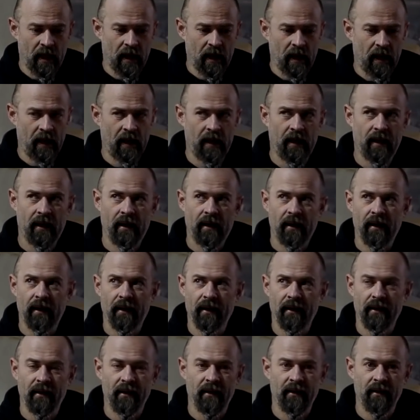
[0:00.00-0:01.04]

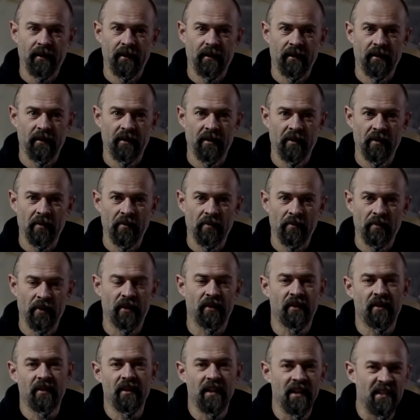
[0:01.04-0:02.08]

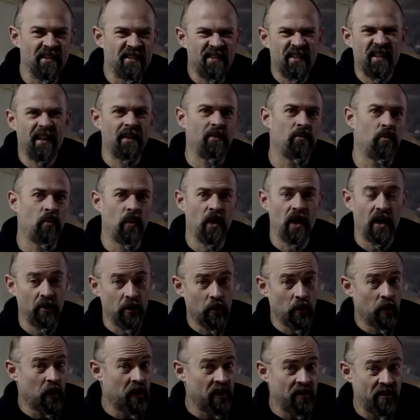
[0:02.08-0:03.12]
But instead we are
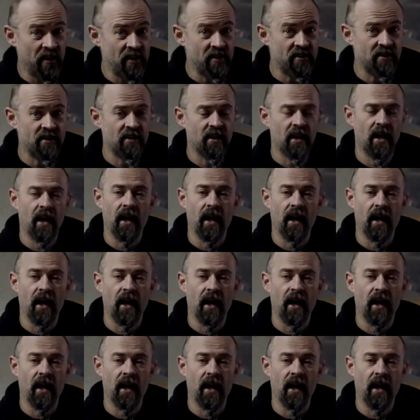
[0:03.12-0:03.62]
doing this,